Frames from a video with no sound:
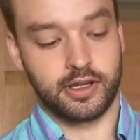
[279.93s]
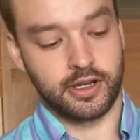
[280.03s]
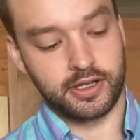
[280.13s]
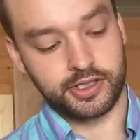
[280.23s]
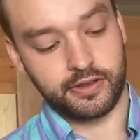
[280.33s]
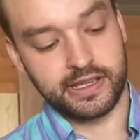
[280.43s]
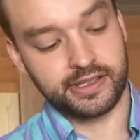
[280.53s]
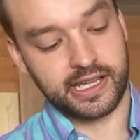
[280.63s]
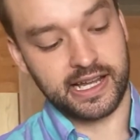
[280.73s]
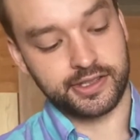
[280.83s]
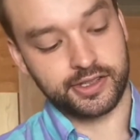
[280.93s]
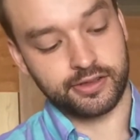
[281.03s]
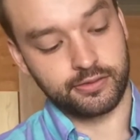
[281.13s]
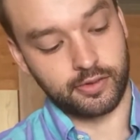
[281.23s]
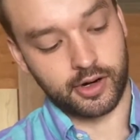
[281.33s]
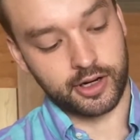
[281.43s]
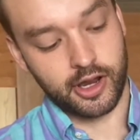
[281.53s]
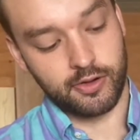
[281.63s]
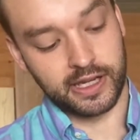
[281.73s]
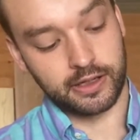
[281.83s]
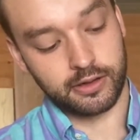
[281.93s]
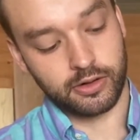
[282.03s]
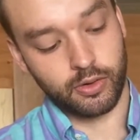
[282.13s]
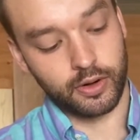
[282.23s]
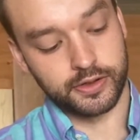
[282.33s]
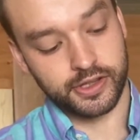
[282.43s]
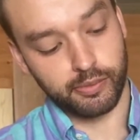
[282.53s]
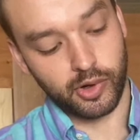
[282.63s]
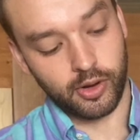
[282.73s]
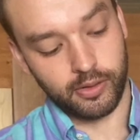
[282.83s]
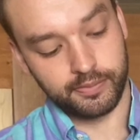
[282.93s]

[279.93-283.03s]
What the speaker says: So these cuts are going towards the bowl.